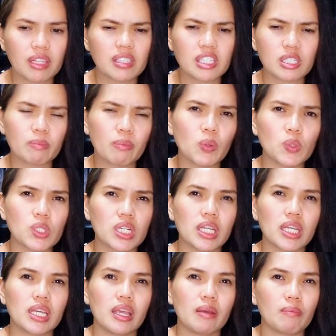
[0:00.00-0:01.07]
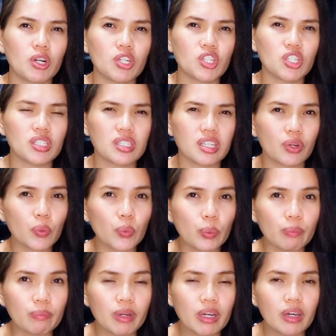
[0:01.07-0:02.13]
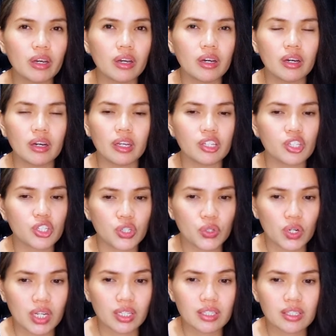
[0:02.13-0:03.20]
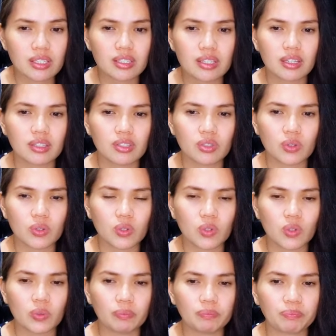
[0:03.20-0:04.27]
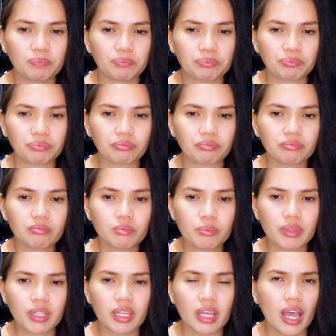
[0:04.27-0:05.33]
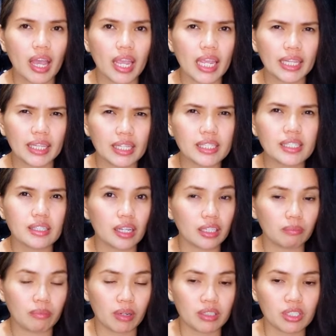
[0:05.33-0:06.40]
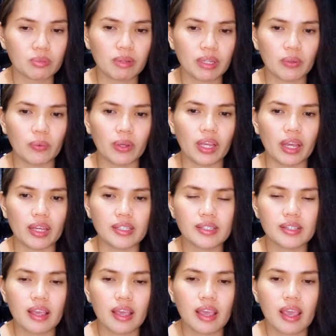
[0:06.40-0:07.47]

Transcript: This is mostly emergency room insurance, so it is not much, by the way, guys.